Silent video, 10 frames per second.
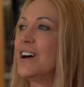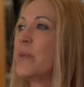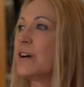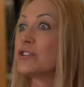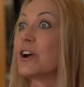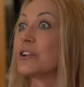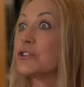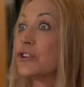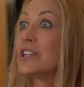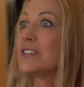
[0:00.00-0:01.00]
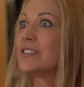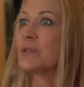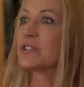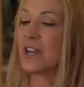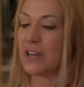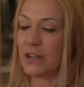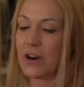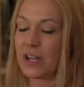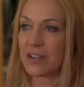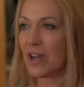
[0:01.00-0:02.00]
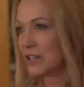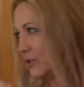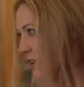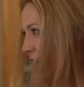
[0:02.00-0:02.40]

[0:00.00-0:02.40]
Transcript: about drawing trees and it was kind of cross contour